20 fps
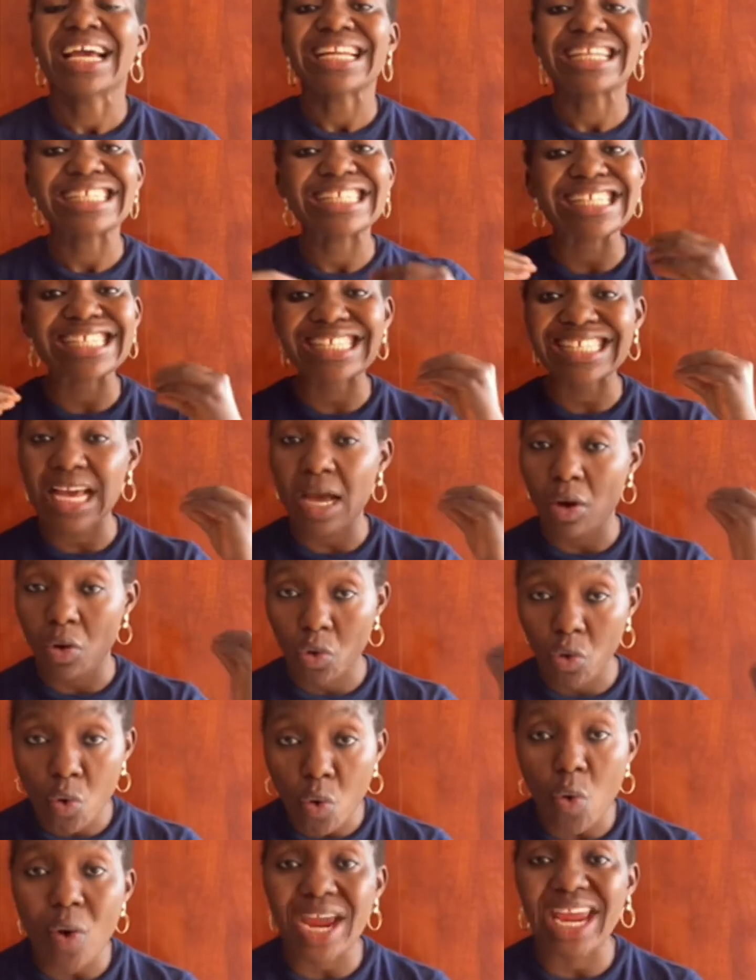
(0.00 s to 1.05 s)
This can
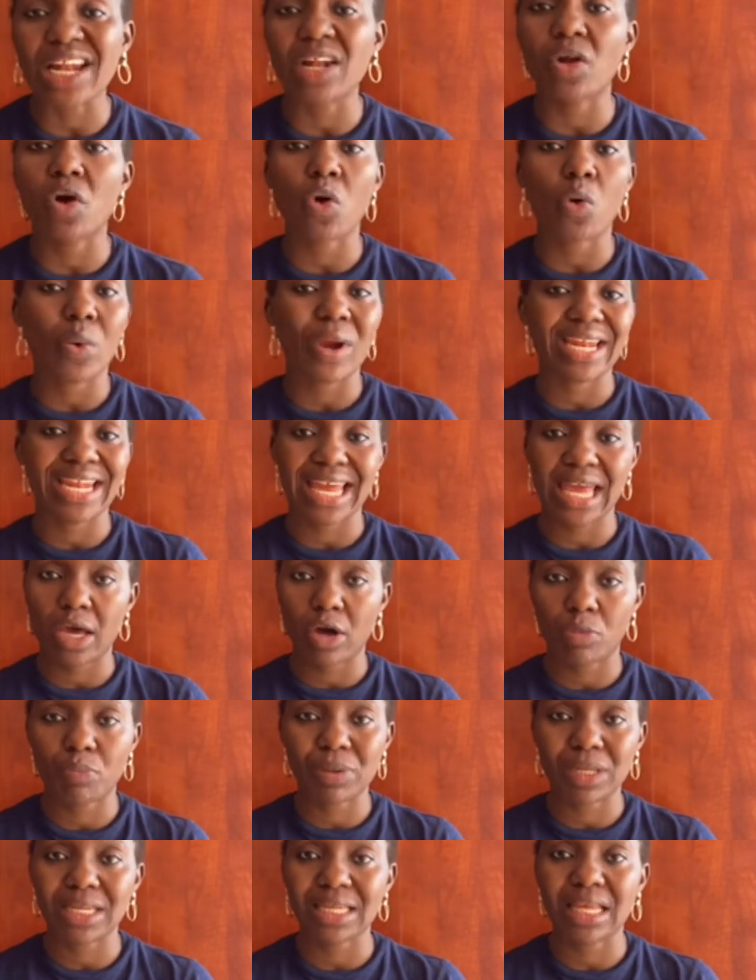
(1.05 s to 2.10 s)
go a long way in
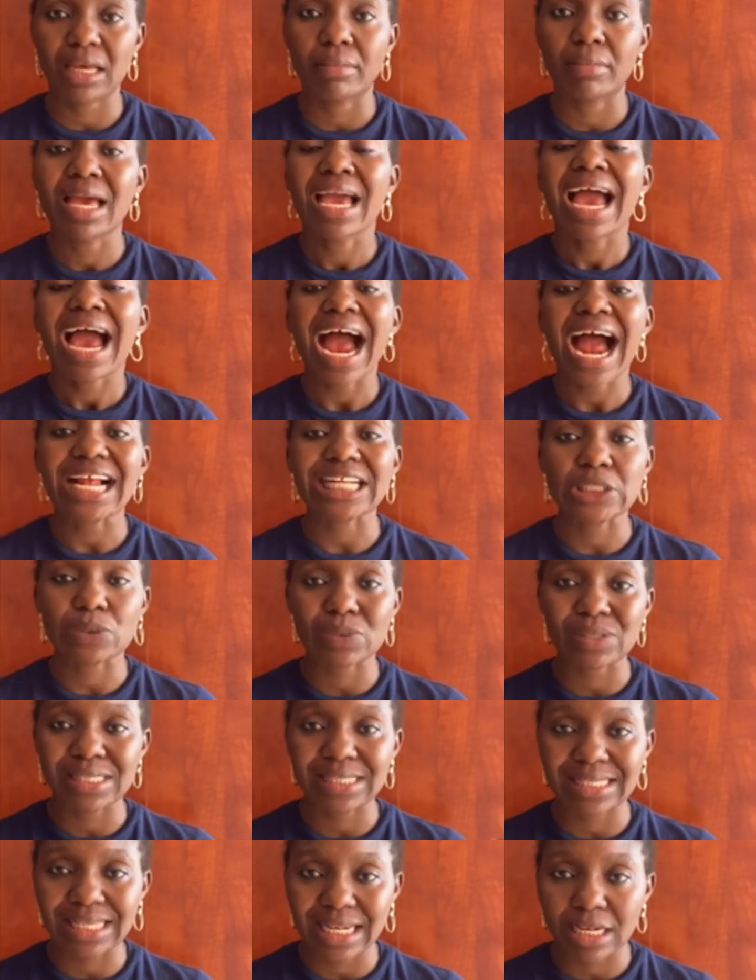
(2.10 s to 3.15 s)
helping them as
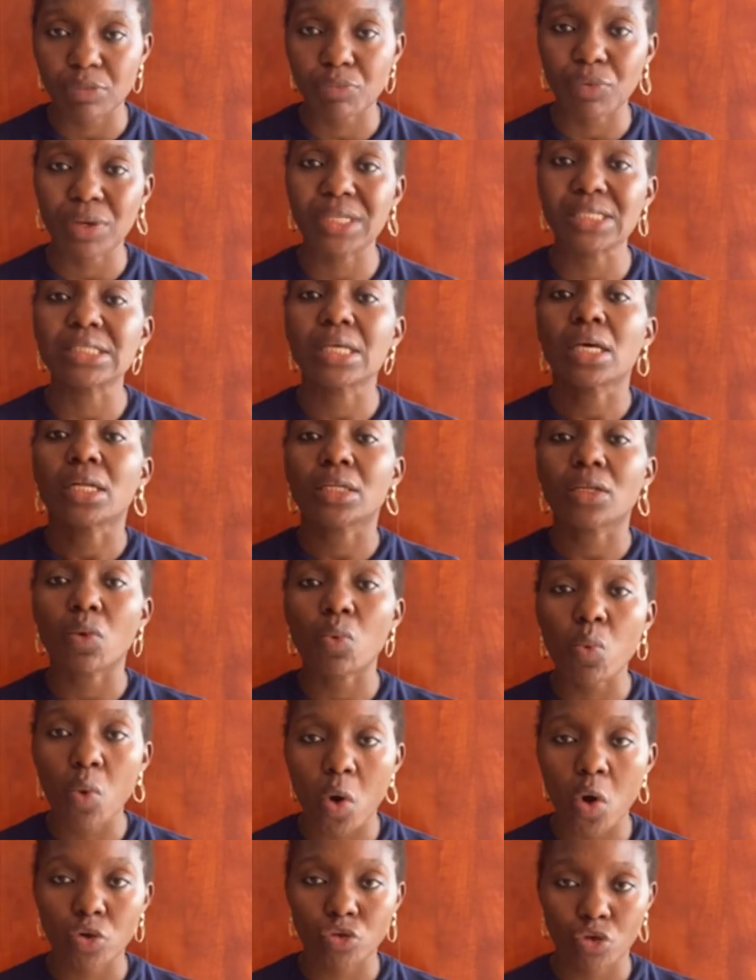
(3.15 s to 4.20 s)
we celebrate the
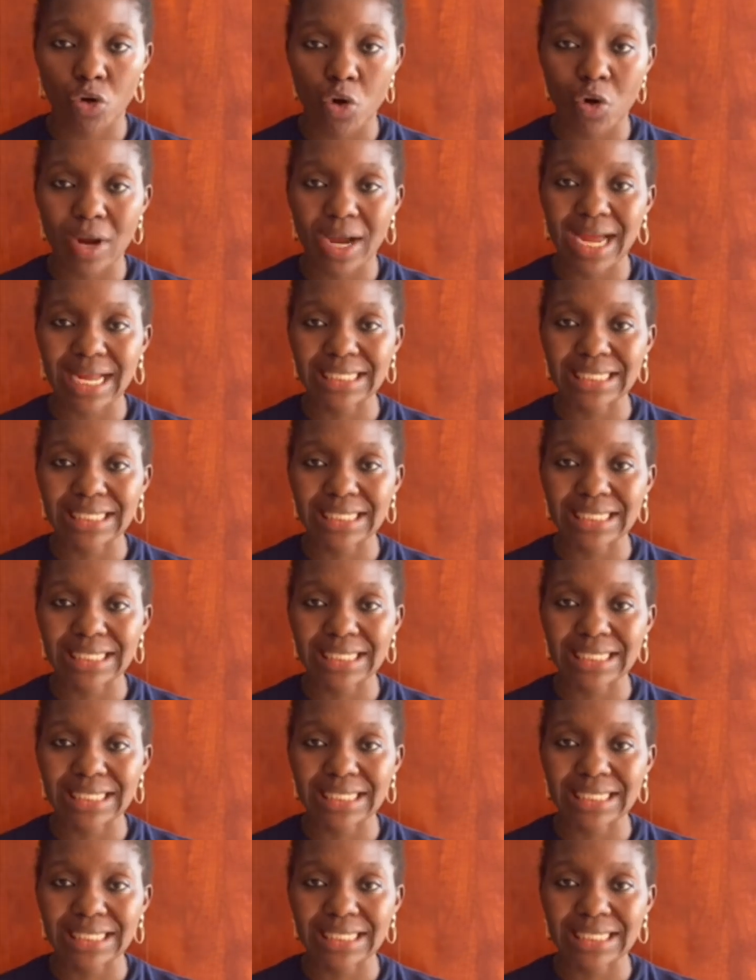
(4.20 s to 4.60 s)
World Hunger